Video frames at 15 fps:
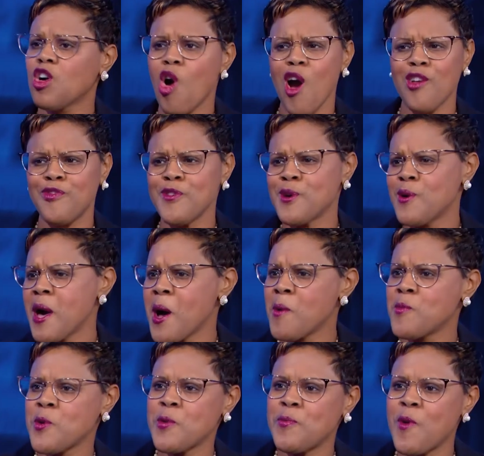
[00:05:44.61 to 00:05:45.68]
Garfield,
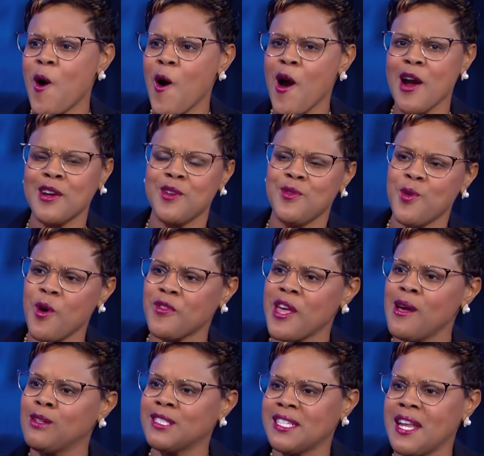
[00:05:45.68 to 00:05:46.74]
Elmwood Park, North
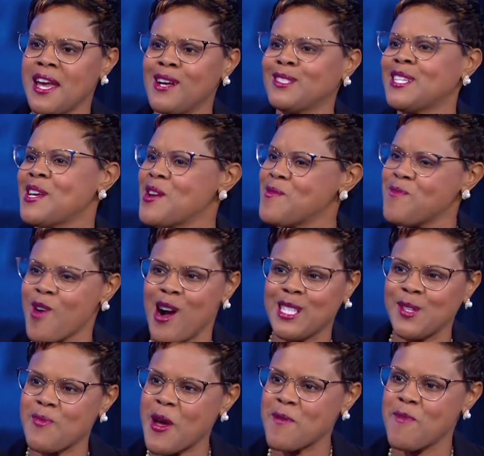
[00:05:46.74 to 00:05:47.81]
Haledon, Haledon, and
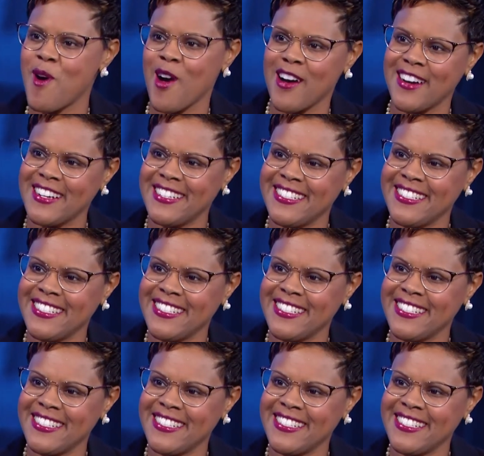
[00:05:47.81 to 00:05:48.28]
Prospect Park.